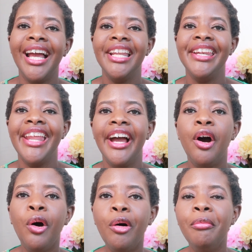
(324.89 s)
and
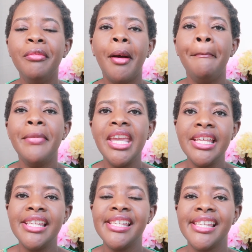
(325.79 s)
Nahom
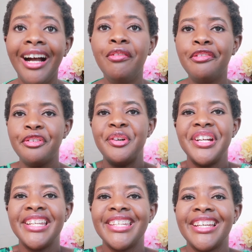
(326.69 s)
means
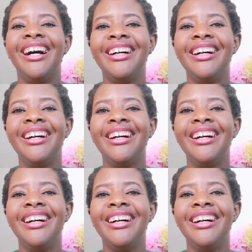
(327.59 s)
comfort.